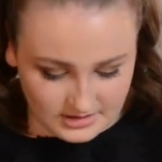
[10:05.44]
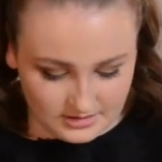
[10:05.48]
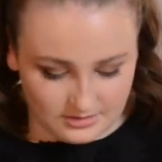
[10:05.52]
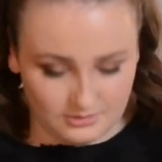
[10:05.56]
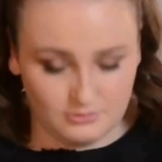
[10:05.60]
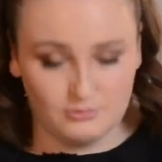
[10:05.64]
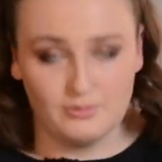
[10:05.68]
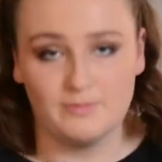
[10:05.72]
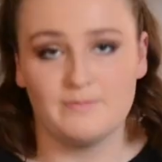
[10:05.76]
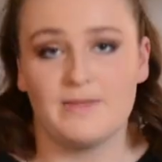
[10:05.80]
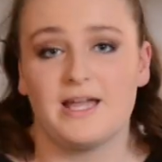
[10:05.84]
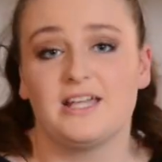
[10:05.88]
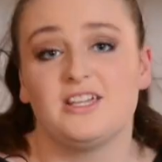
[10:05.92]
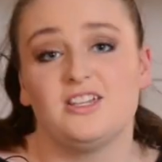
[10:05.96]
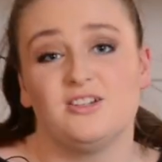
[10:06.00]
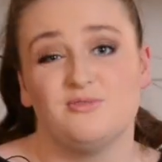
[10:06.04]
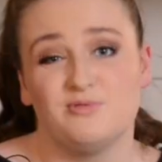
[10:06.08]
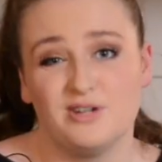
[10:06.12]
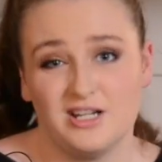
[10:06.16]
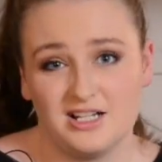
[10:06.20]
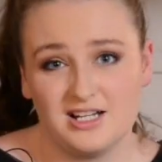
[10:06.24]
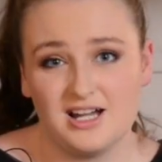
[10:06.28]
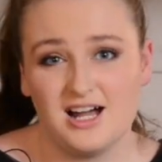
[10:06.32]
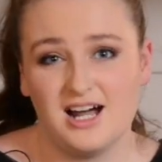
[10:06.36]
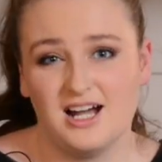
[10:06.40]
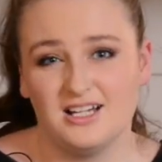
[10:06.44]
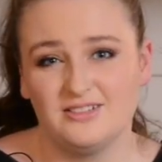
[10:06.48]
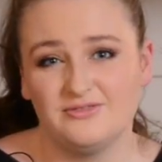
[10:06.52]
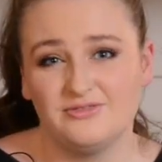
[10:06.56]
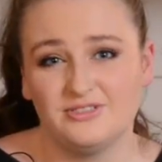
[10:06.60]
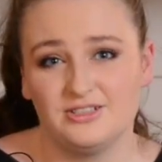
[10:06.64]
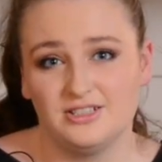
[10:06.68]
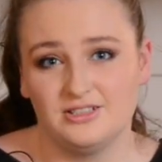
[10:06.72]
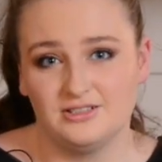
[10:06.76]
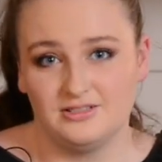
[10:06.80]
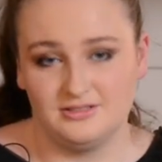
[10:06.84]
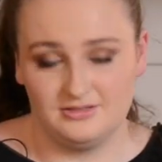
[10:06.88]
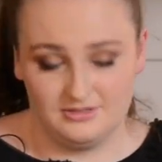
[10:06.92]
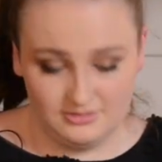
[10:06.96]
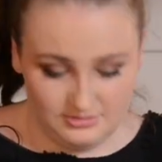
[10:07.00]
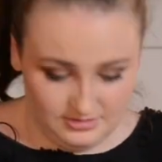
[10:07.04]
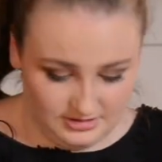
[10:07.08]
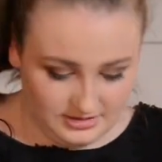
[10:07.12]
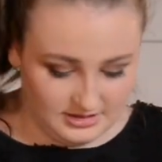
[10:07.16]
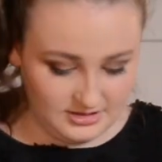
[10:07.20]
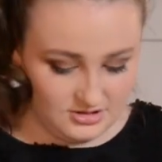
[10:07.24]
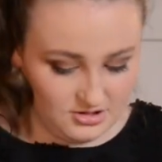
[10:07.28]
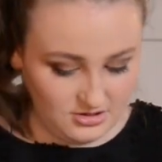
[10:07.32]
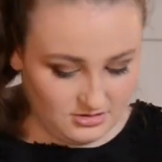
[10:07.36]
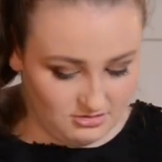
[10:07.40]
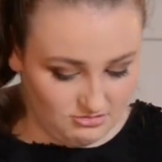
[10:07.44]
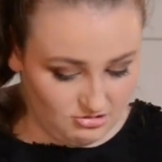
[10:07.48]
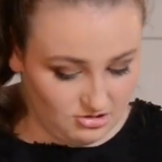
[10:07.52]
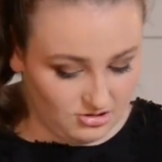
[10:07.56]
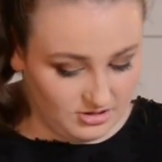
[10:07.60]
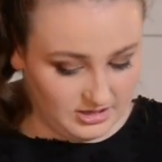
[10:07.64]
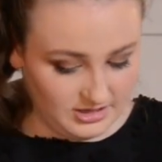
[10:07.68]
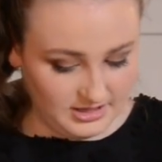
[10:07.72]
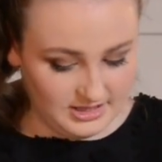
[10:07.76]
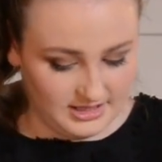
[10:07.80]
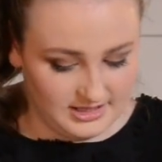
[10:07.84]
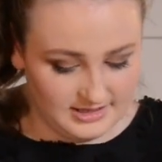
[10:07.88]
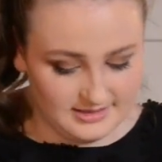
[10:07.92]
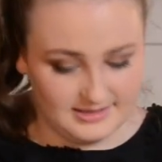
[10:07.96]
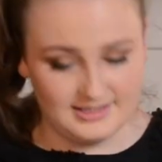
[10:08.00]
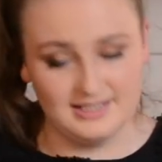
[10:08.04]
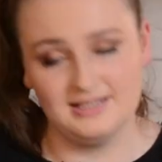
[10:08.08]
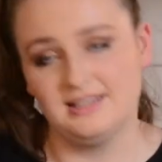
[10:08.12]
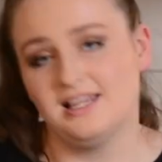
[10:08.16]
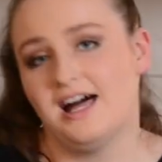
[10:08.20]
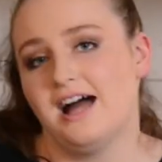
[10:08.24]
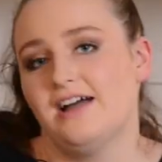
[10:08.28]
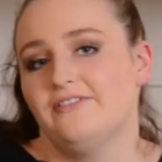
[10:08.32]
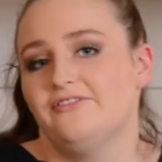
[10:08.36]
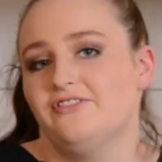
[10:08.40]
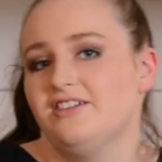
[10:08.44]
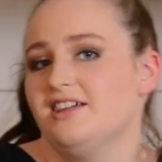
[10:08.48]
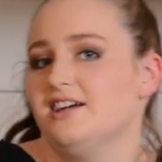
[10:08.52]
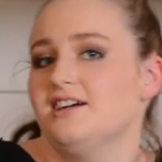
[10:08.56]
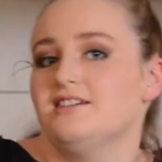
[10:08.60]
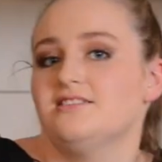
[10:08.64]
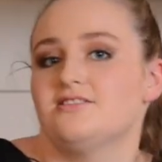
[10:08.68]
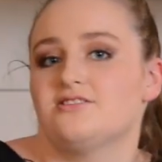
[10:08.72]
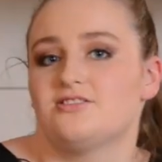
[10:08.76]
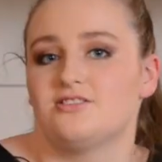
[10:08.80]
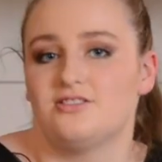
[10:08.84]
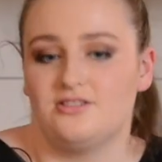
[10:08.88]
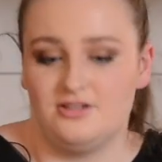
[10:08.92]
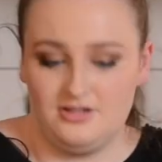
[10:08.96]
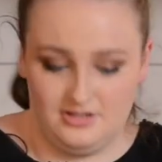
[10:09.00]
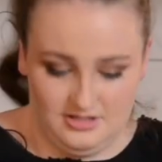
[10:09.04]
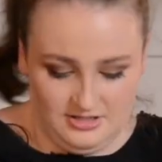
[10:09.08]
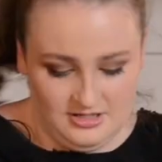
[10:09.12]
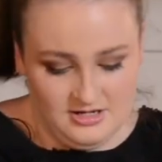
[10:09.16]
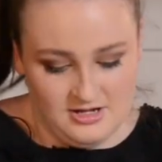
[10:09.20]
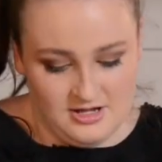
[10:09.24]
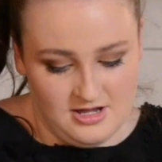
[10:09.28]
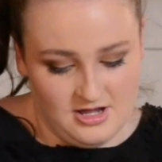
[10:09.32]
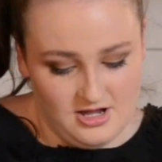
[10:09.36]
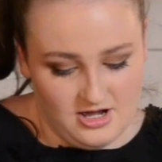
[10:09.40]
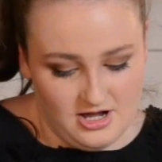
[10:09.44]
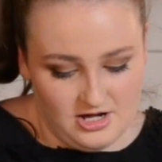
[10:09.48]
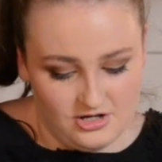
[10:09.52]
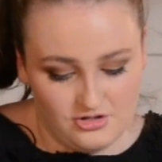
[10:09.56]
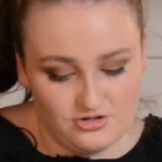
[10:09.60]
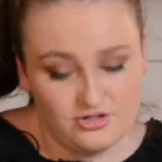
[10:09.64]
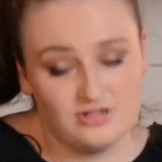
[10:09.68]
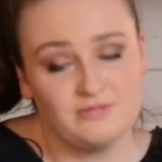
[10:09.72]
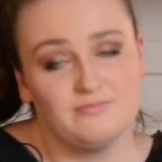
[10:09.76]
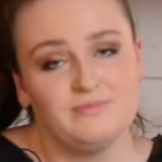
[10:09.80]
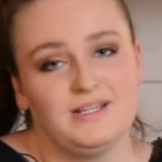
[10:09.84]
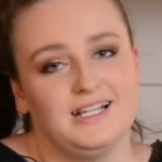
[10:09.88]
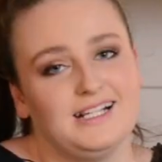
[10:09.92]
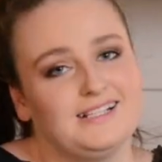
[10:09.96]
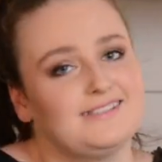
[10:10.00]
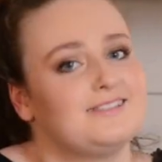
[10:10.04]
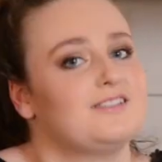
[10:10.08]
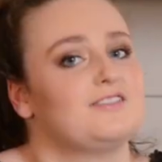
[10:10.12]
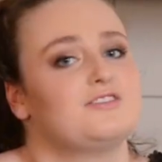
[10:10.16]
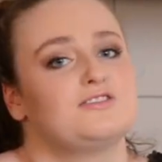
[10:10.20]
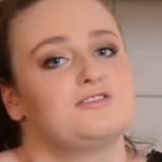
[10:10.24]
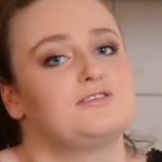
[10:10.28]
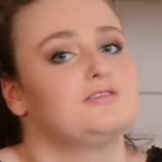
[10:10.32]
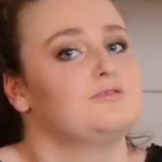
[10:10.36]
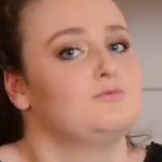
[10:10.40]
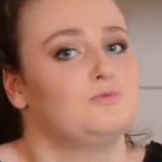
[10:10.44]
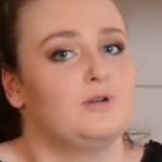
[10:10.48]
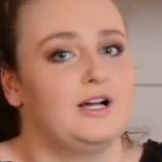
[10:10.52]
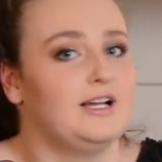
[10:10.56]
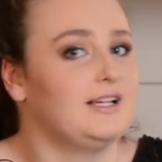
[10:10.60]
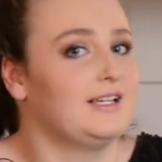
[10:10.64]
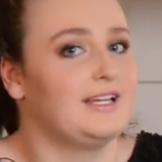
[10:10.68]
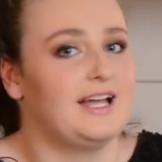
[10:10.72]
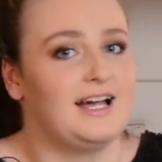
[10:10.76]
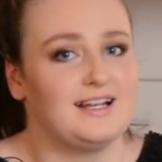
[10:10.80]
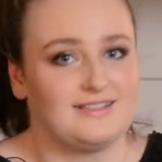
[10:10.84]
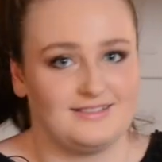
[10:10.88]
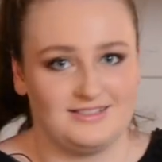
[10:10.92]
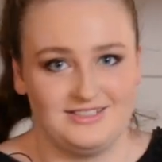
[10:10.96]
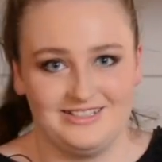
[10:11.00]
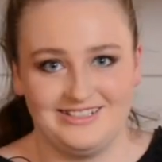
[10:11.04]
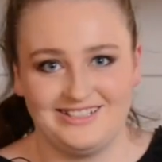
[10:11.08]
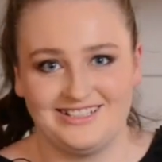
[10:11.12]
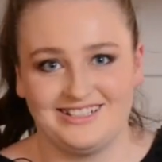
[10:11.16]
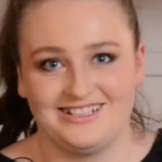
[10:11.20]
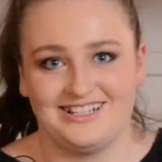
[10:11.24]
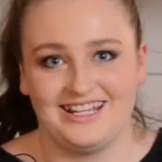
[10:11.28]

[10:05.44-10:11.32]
We'll make you work hard for the good sugar things in life here. So a good mix is a good workout so you can